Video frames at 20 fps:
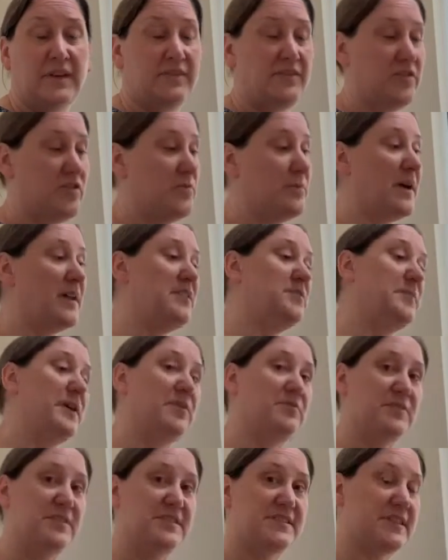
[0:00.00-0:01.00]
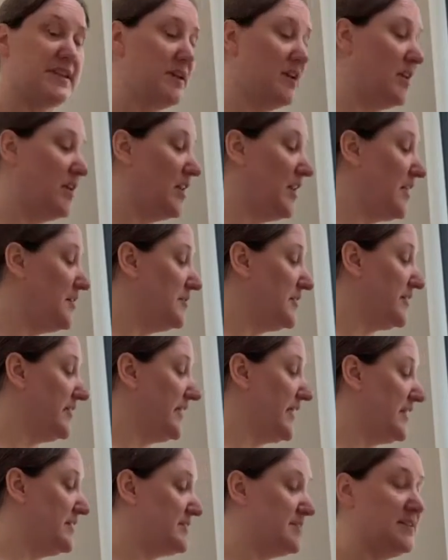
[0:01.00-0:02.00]
If you're a man, you might want to sing a lot lower than
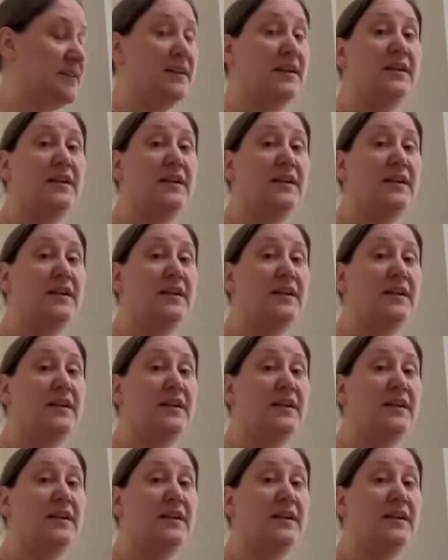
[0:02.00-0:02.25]
that.